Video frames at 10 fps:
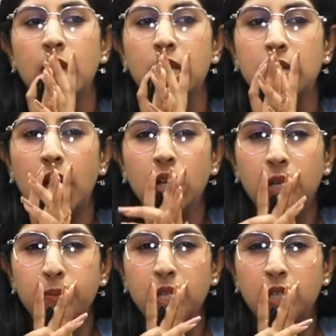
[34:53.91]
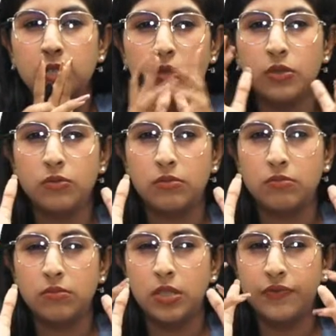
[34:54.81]
Now let me ask you
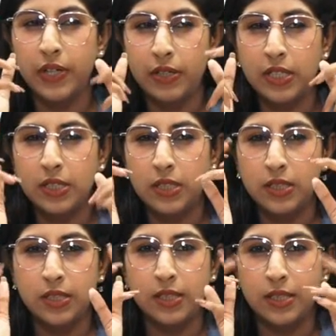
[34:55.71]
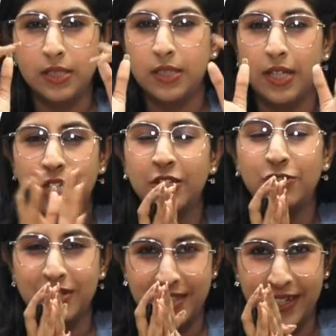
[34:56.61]
a very
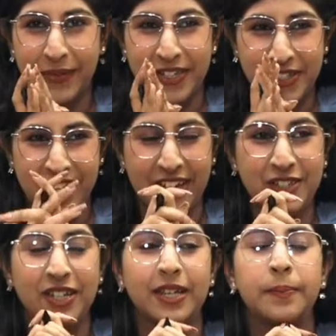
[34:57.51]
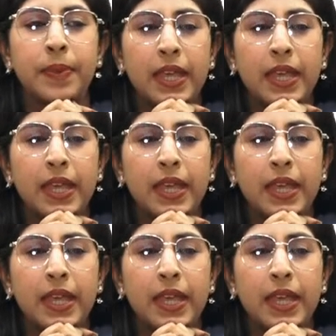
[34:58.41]
interesting question actually.